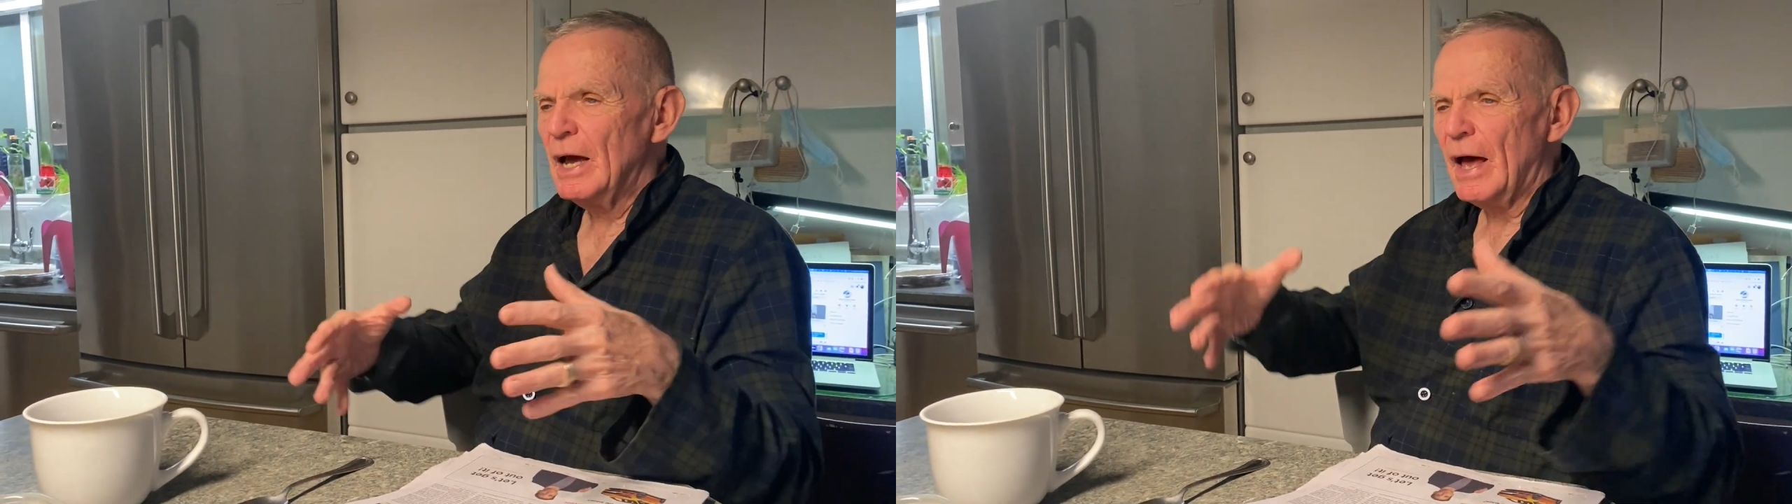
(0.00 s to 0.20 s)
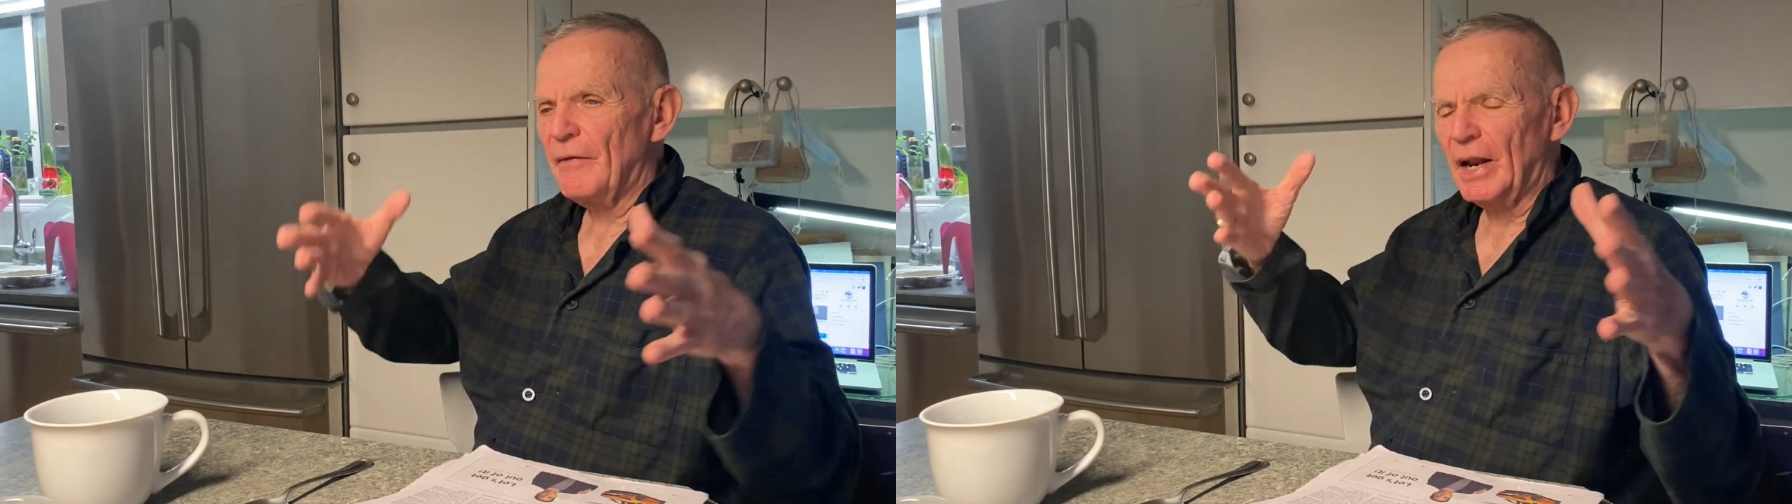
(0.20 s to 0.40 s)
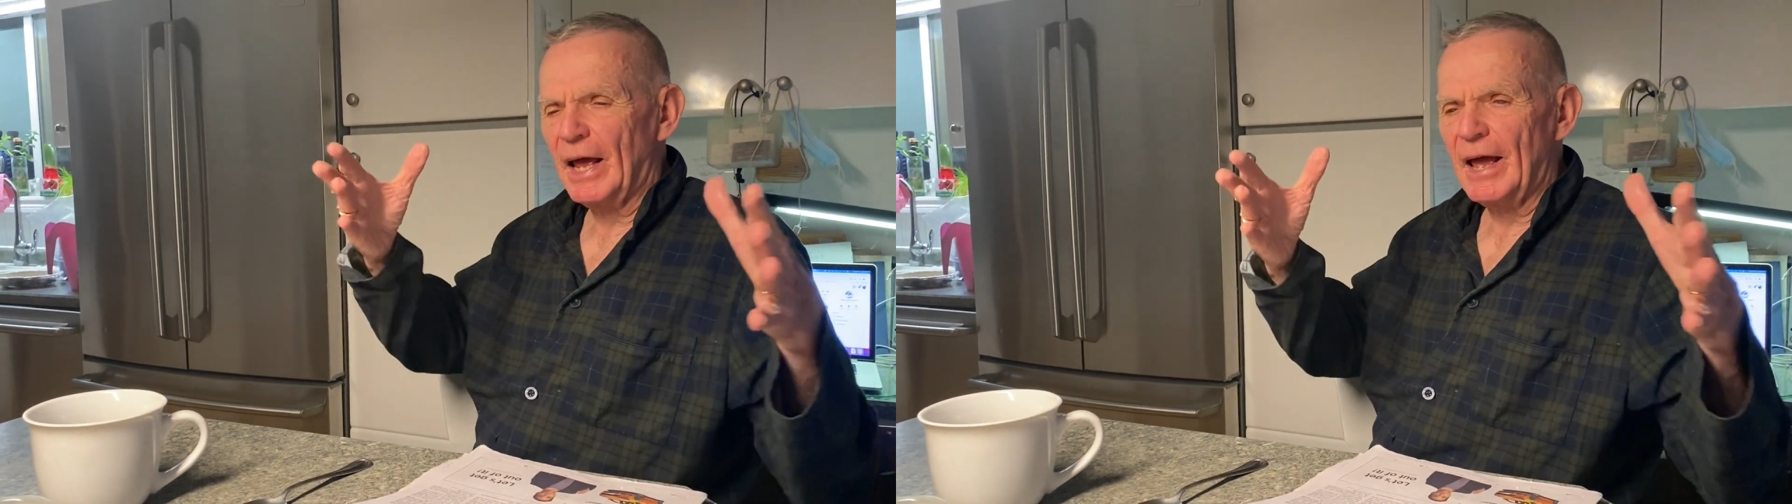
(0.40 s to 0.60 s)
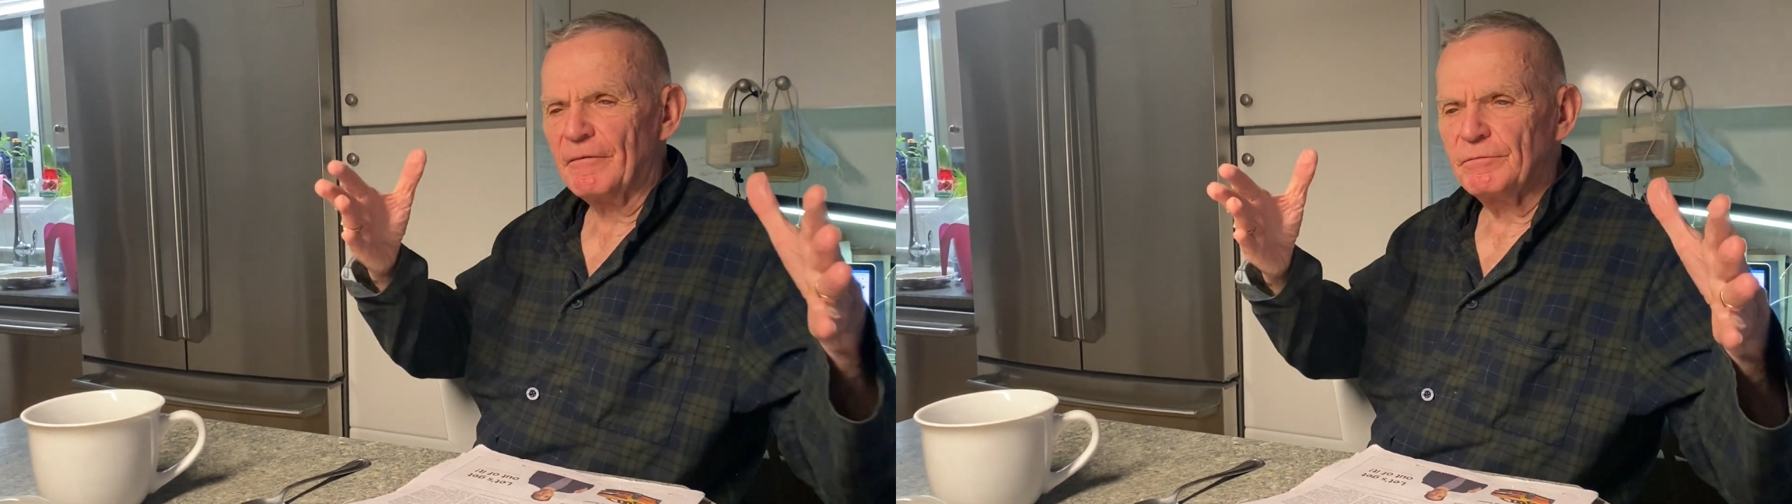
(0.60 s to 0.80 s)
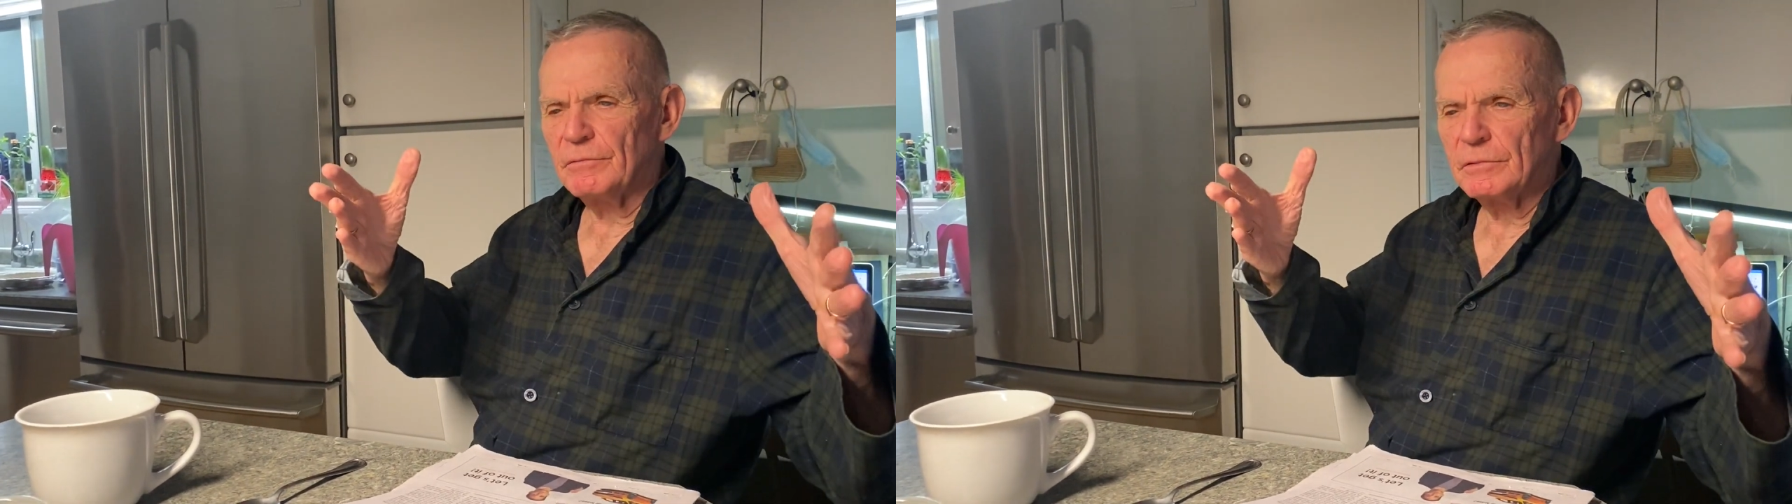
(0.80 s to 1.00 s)
And then I
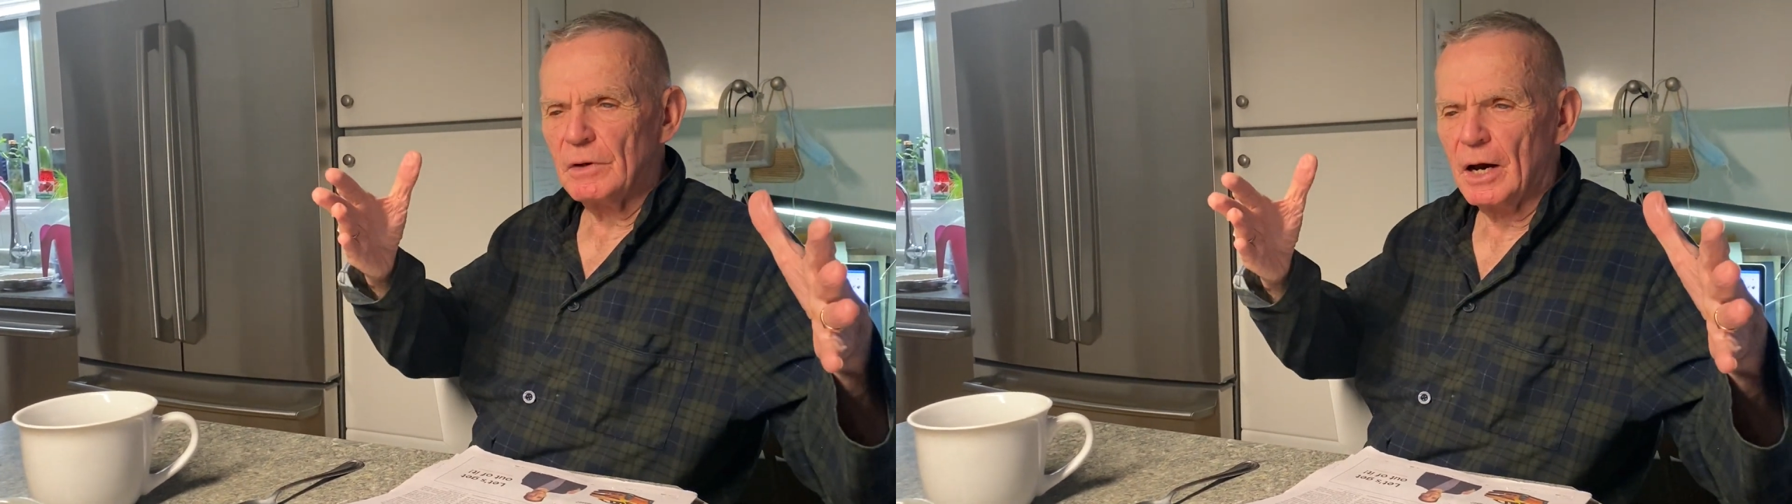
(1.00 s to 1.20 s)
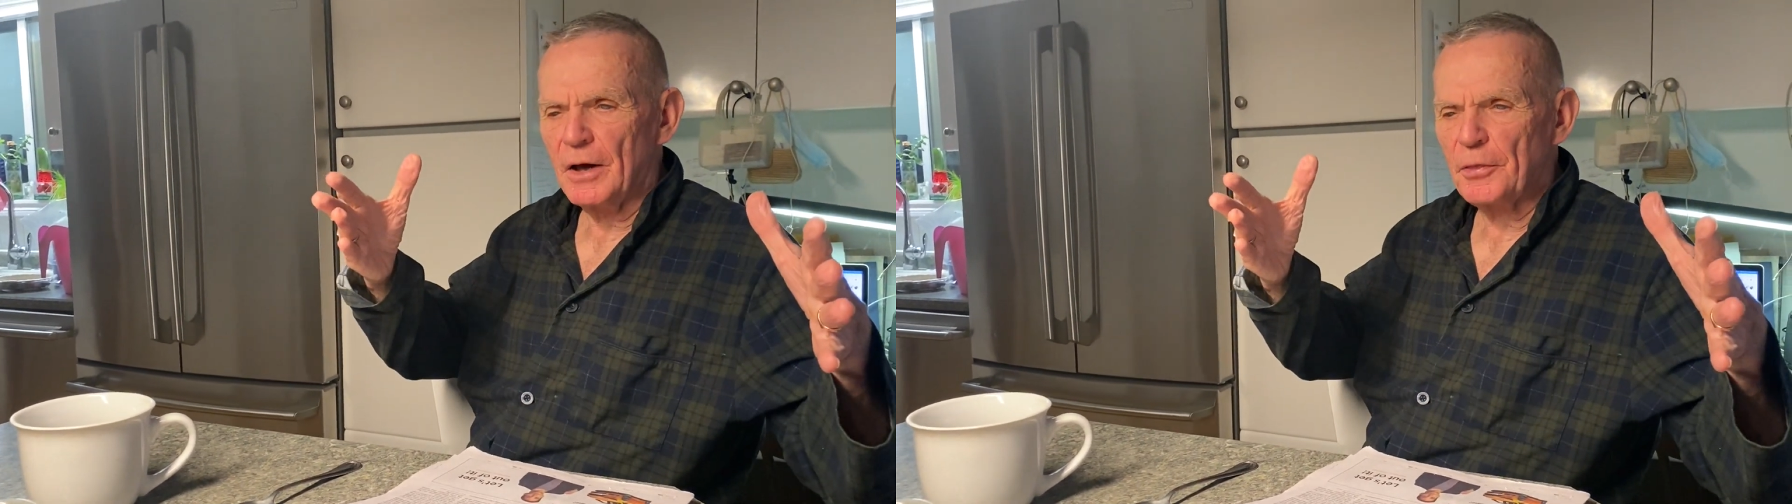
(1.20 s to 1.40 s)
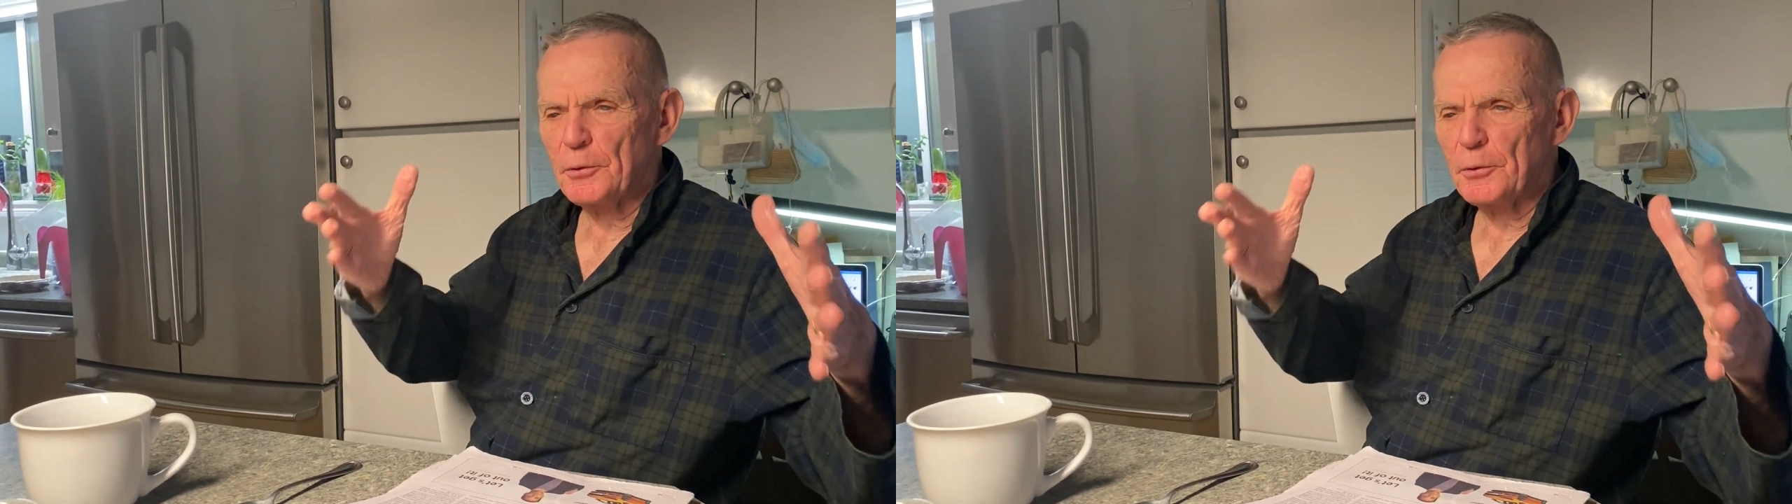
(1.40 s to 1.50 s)
have